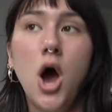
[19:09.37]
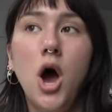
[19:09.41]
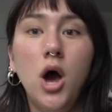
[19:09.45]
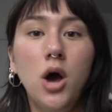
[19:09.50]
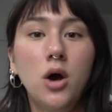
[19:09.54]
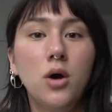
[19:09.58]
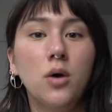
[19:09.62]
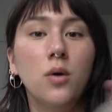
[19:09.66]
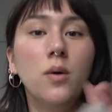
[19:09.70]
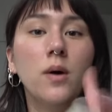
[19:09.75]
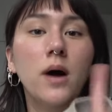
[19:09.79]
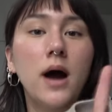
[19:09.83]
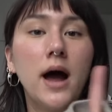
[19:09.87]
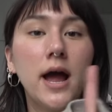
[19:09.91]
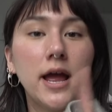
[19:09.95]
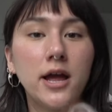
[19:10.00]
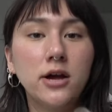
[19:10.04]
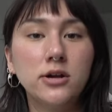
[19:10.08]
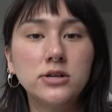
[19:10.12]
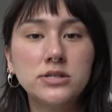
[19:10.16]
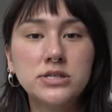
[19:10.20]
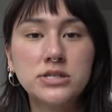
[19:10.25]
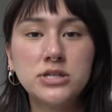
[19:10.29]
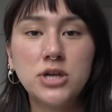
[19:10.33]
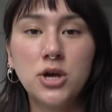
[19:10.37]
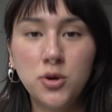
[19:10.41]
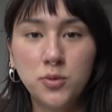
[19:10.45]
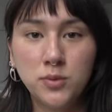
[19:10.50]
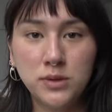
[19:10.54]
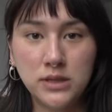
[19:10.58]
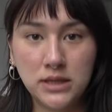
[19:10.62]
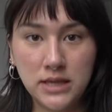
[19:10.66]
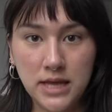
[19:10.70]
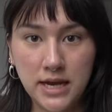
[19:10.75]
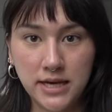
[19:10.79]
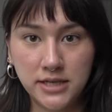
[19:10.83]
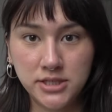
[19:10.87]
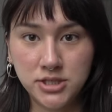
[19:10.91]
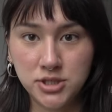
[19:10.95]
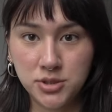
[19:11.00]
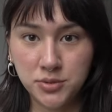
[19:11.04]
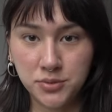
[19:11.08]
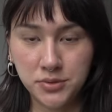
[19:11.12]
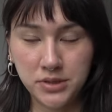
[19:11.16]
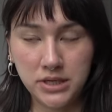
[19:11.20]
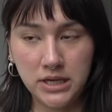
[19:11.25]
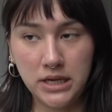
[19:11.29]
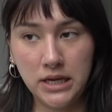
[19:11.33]
Oh, I also would like
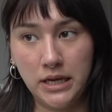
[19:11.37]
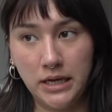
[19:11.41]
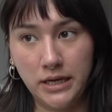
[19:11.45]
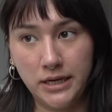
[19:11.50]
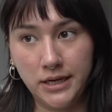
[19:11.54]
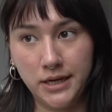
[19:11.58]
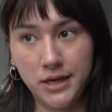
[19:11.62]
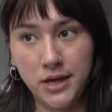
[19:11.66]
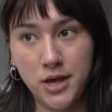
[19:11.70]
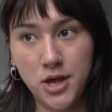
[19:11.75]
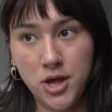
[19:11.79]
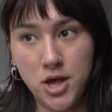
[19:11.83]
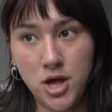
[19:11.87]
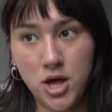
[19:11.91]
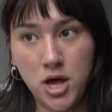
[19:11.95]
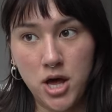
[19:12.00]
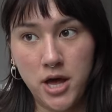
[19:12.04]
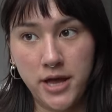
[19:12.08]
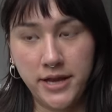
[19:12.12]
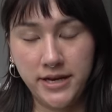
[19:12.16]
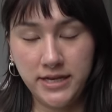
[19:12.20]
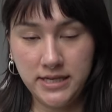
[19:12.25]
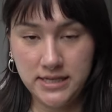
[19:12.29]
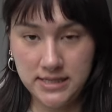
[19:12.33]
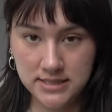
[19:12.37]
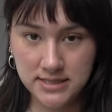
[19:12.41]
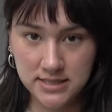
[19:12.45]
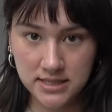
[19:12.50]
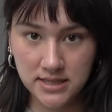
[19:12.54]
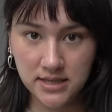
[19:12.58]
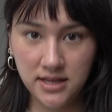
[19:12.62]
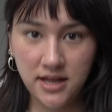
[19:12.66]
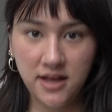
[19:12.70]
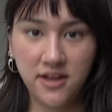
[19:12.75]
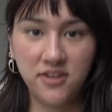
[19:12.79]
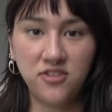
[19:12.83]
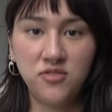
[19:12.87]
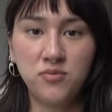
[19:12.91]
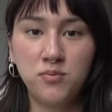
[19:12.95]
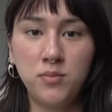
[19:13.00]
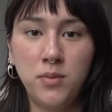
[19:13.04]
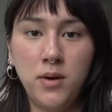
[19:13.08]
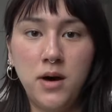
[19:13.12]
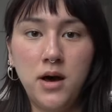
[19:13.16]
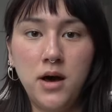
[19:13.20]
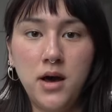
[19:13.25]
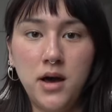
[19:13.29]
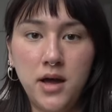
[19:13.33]
to read an Easy Life
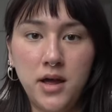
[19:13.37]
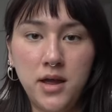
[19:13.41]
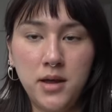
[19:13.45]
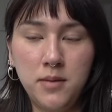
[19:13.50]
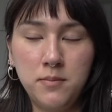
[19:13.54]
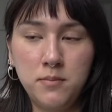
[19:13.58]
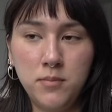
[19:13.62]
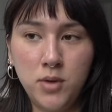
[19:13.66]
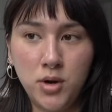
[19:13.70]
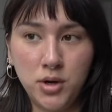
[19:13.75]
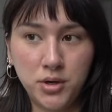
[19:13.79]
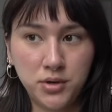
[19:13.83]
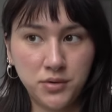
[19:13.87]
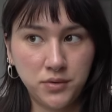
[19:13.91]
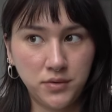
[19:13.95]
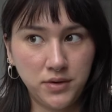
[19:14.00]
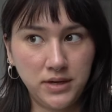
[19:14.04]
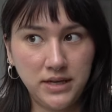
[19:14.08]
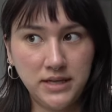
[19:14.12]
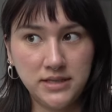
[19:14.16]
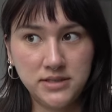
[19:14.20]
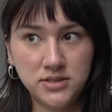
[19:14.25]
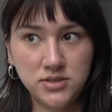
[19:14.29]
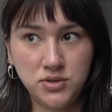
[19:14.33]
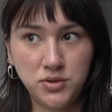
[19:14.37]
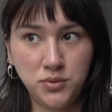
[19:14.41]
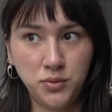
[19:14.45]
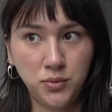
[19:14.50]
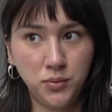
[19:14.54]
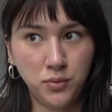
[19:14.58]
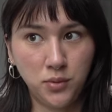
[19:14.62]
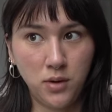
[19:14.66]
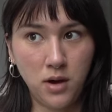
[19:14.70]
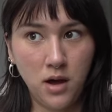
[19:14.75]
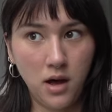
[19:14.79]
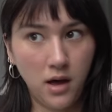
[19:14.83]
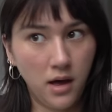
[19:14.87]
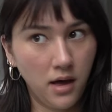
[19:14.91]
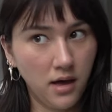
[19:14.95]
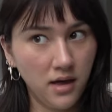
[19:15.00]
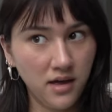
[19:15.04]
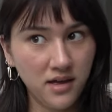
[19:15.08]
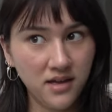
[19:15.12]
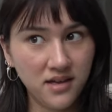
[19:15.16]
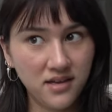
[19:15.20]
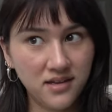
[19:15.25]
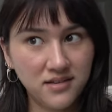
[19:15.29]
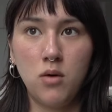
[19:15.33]
by Marguerite
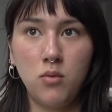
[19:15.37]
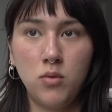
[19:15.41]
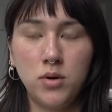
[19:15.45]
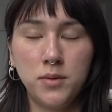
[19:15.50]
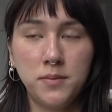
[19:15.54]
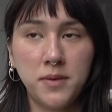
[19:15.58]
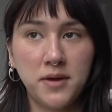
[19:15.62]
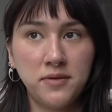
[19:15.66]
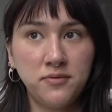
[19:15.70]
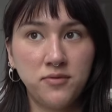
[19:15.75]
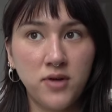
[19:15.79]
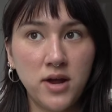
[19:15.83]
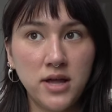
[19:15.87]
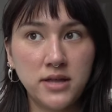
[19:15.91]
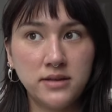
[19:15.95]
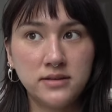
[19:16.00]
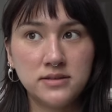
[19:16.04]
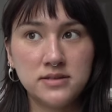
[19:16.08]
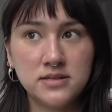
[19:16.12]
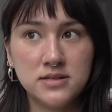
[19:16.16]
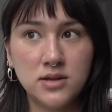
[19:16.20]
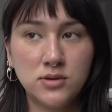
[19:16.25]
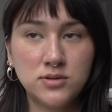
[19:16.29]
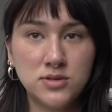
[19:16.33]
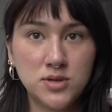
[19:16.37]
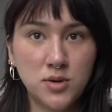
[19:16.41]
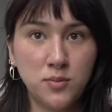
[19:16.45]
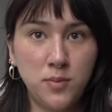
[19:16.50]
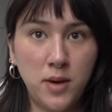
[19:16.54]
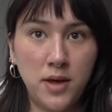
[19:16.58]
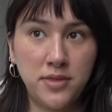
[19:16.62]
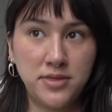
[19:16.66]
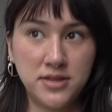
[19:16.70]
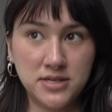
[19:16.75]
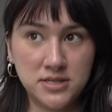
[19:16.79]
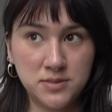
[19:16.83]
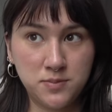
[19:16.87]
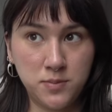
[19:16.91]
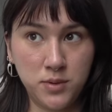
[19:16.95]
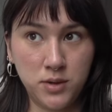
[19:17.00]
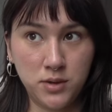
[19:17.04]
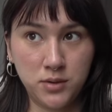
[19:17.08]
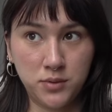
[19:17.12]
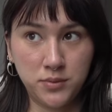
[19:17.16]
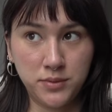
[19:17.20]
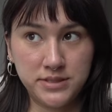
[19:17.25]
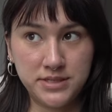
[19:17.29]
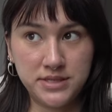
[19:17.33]
Duras. One of my friends also bought this
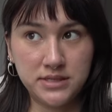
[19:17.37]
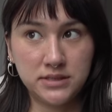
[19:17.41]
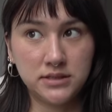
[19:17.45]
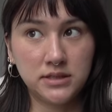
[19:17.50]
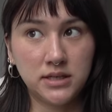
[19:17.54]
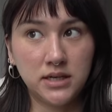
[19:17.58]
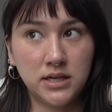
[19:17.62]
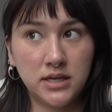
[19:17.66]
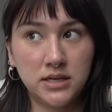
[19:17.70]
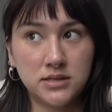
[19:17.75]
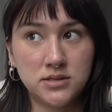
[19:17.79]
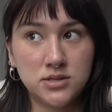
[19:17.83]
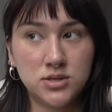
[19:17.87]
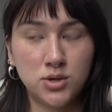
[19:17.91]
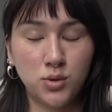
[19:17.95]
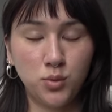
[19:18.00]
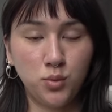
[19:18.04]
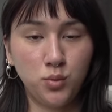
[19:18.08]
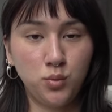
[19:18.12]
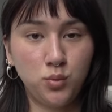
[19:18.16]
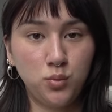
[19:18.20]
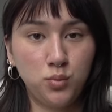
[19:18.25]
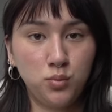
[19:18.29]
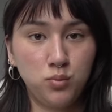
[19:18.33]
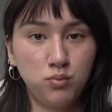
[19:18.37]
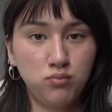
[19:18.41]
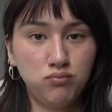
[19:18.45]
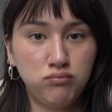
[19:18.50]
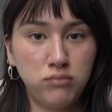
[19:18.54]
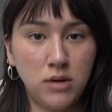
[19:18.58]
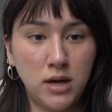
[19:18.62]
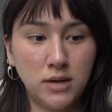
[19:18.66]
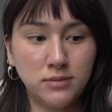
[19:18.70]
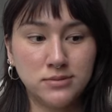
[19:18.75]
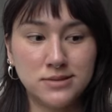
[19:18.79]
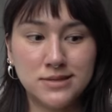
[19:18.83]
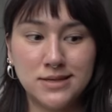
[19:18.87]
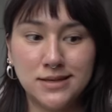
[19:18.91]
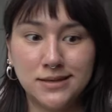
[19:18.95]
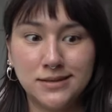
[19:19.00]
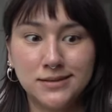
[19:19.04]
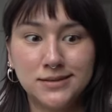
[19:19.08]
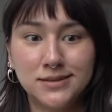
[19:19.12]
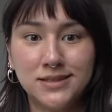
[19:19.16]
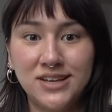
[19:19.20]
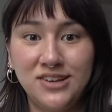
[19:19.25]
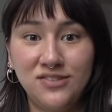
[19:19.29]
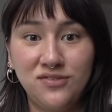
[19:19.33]
book recently and so I was
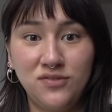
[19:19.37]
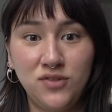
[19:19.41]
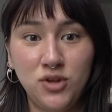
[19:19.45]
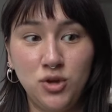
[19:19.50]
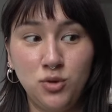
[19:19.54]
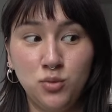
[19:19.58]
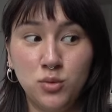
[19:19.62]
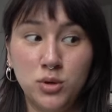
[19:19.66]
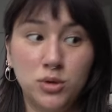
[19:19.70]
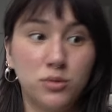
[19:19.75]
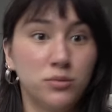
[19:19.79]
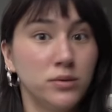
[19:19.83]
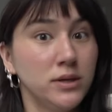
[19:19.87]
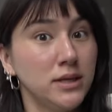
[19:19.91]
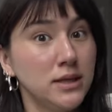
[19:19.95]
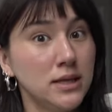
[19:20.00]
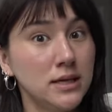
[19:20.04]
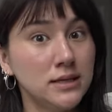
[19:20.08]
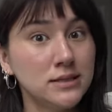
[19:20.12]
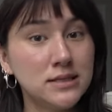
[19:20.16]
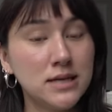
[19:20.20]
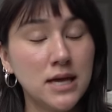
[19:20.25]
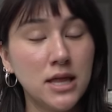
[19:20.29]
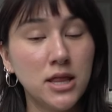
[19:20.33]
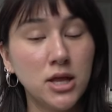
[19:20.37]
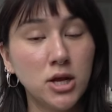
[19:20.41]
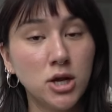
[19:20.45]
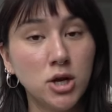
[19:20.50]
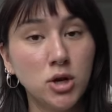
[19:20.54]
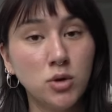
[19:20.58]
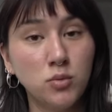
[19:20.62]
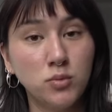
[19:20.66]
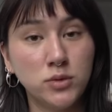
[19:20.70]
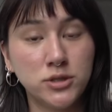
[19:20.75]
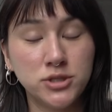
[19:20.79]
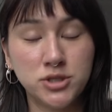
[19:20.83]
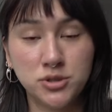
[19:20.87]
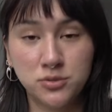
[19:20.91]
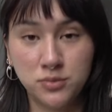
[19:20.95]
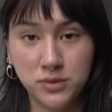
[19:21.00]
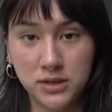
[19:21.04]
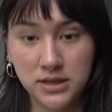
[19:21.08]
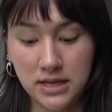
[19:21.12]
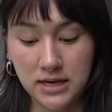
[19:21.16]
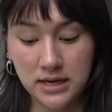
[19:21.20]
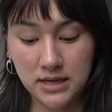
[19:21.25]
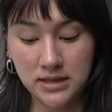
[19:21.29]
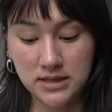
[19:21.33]
like, if you want to read that together, we should
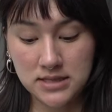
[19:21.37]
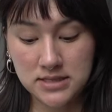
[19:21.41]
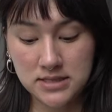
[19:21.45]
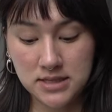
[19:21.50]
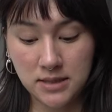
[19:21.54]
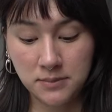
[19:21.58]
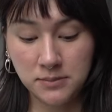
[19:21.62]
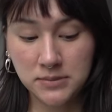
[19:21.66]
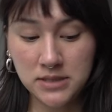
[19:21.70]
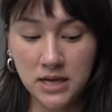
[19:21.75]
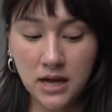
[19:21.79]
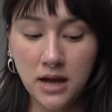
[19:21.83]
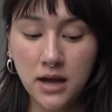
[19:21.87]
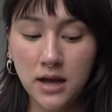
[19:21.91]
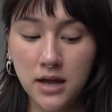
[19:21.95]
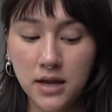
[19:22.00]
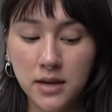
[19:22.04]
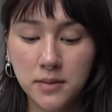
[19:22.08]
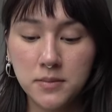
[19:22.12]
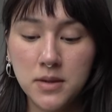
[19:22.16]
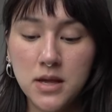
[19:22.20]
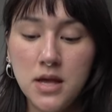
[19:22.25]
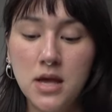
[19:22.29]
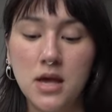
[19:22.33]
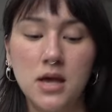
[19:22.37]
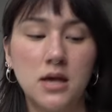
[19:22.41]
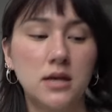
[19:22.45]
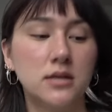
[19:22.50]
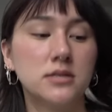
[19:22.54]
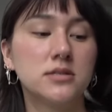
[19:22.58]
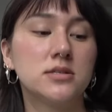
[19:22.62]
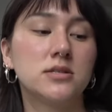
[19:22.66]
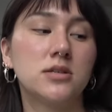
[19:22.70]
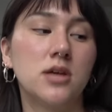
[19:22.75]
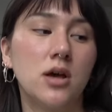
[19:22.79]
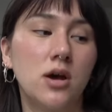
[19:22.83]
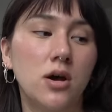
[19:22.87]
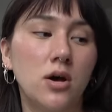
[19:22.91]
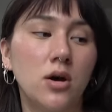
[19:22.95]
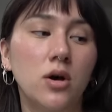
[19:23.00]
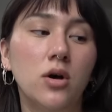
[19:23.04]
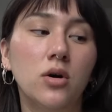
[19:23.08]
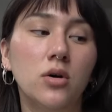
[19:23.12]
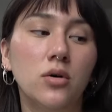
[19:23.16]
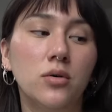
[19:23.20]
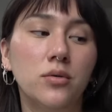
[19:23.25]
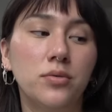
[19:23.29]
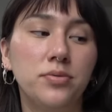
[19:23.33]
read that at the same time.
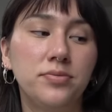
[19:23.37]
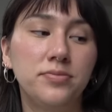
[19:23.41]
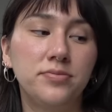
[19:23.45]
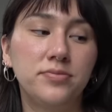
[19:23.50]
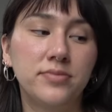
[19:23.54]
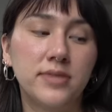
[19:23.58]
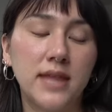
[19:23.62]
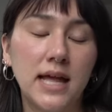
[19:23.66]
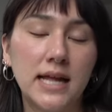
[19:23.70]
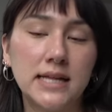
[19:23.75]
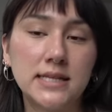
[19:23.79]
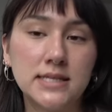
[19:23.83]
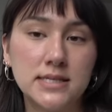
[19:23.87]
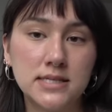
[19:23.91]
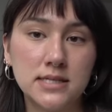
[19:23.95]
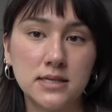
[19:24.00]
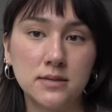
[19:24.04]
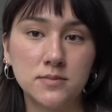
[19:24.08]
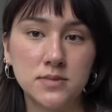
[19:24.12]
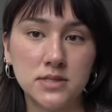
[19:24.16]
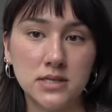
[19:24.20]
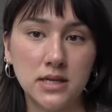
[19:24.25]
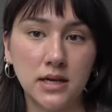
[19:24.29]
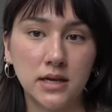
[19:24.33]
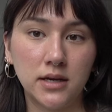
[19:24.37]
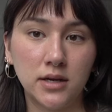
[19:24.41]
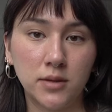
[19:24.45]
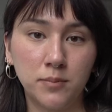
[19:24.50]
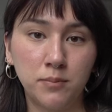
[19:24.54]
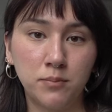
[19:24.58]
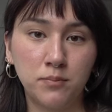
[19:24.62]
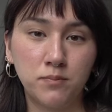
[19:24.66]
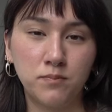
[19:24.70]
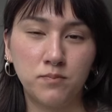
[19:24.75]
So that seems like a